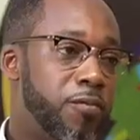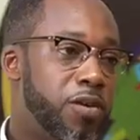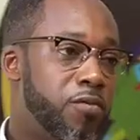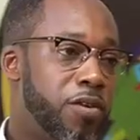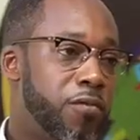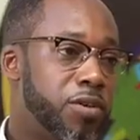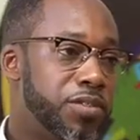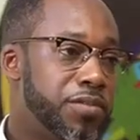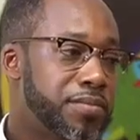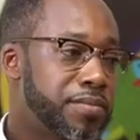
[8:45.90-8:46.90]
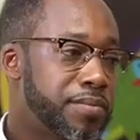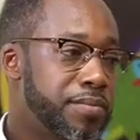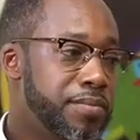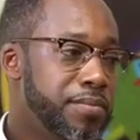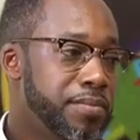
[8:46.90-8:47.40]
workforce.
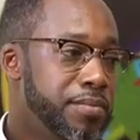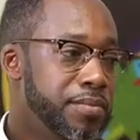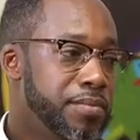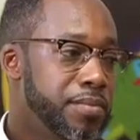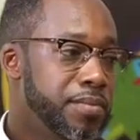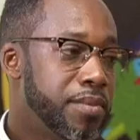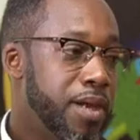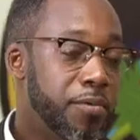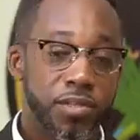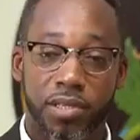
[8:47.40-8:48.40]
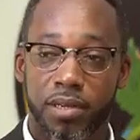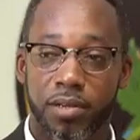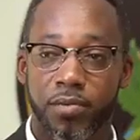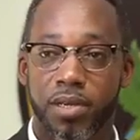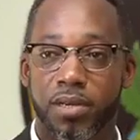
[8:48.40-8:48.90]
And recently
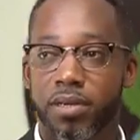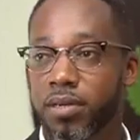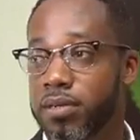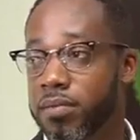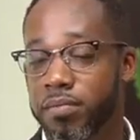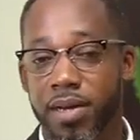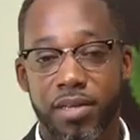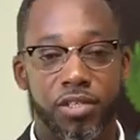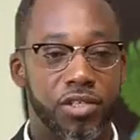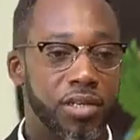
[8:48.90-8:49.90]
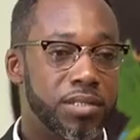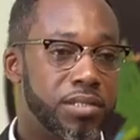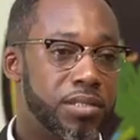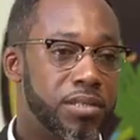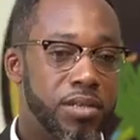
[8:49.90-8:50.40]
we heard managers